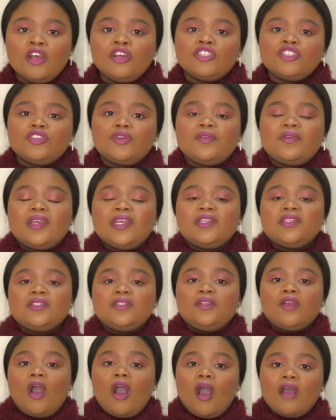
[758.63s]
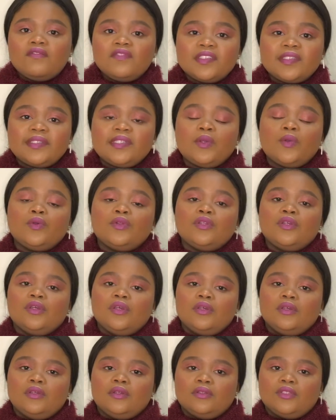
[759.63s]
so it obviously
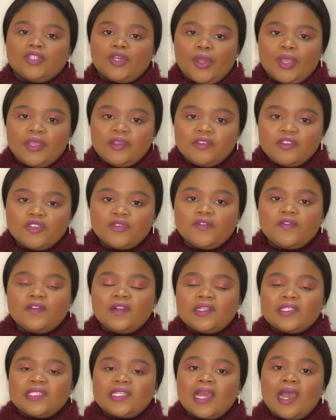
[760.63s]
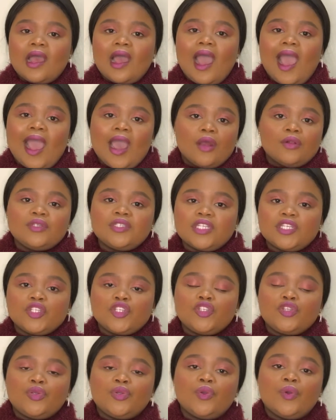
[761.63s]
is going to filter out
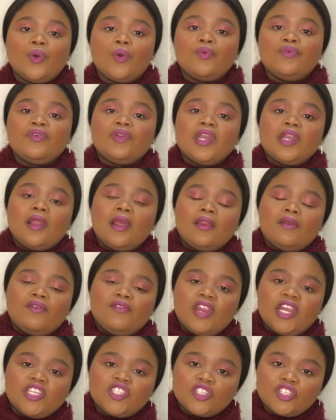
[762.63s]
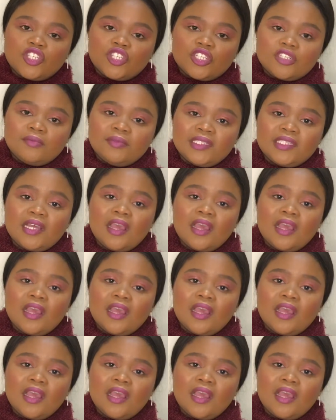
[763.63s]
into your relationships,